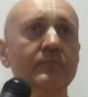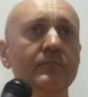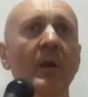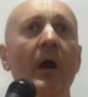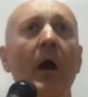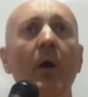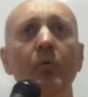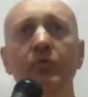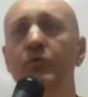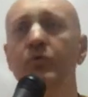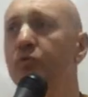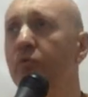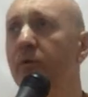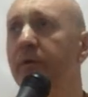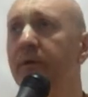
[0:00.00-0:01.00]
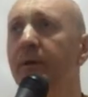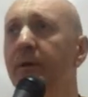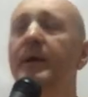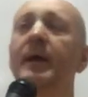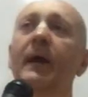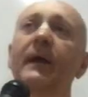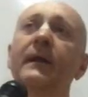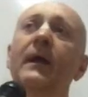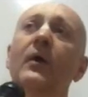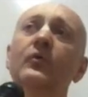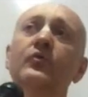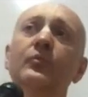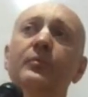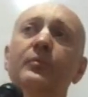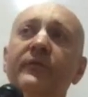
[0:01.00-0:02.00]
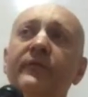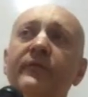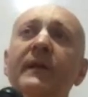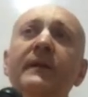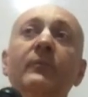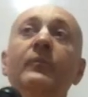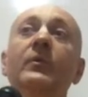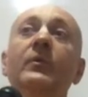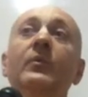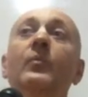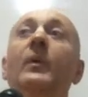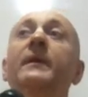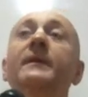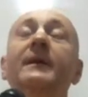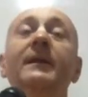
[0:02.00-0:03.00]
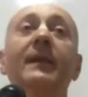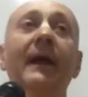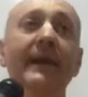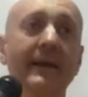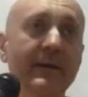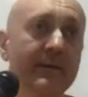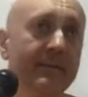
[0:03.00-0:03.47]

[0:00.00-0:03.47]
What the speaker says: how to do it, and how to present them with what they like.